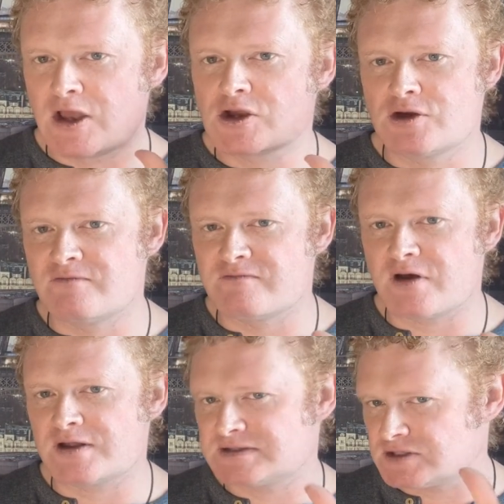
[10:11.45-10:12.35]

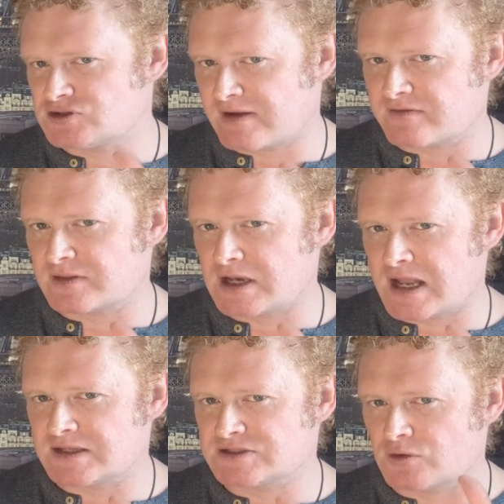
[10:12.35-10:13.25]
convert the traffic that
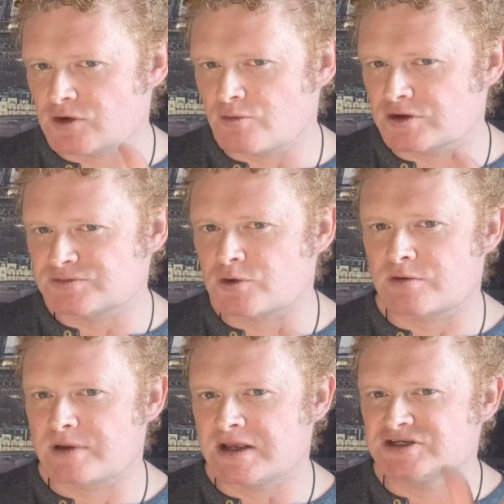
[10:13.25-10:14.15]
lands on your book's
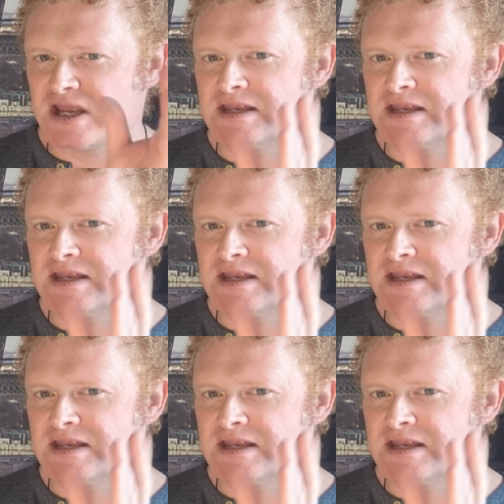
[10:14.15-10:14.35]
product page